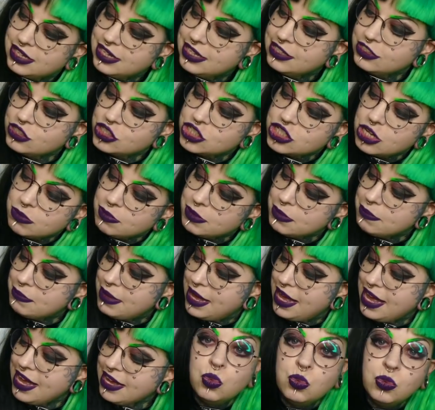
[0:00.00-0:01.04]
A little shopping
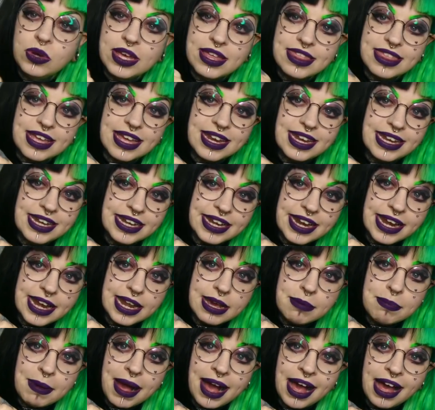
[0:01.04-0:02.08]
bag with a
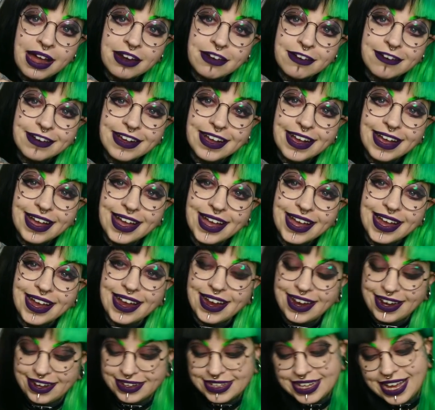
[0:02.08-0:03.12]
lily pad on
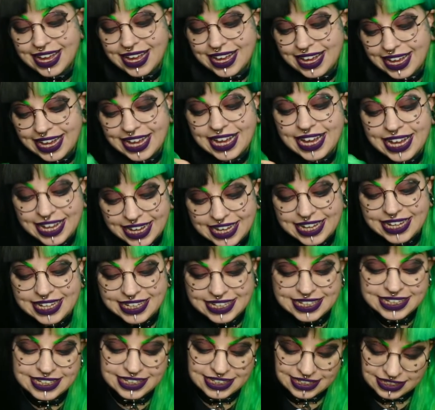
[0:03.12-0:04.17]
it.
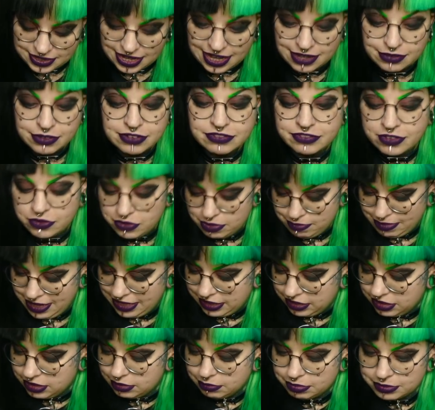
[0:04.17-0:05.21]
Yay. How do I fold it back
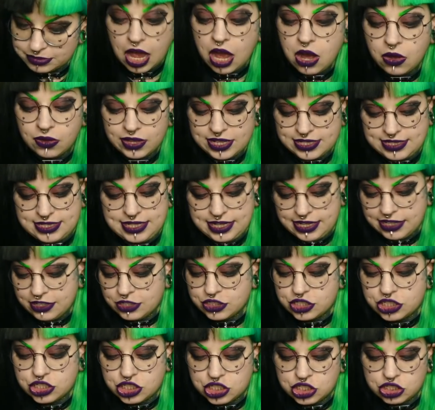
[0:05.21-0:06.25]
up? Oh, that's it. I
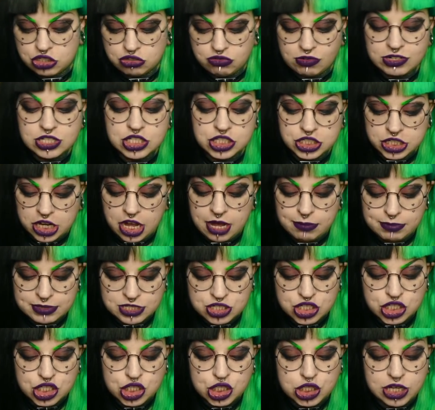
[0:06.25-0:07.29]
just scrunch it up and
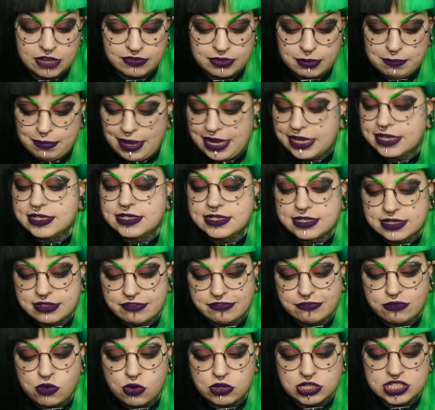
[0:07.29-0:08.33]
shove it back into the
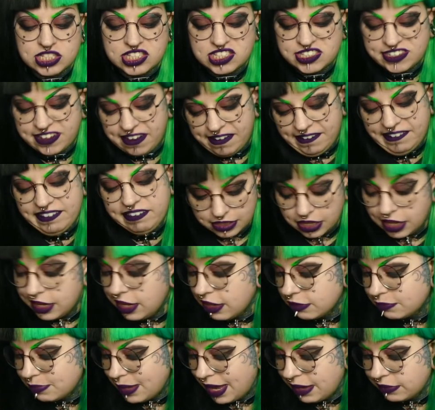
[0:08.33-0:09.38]
frog's skull. I
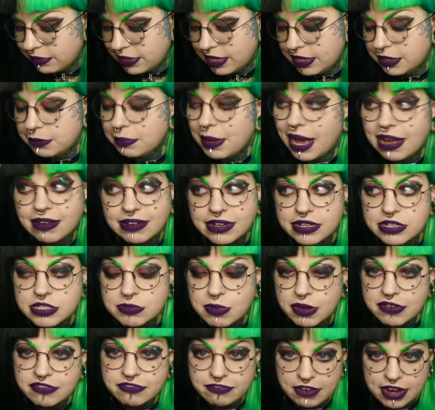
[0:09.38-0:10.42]
love Poundland. Poundland is
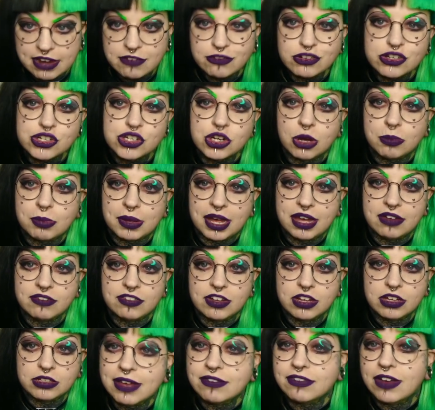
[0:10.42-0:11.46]
my favourite shop
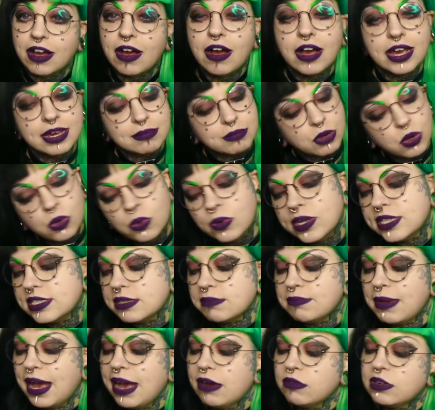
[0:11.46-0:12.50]
ever. But I am always
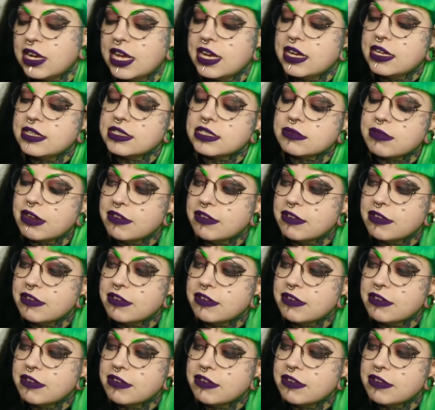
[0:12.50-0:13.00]
in Poundland.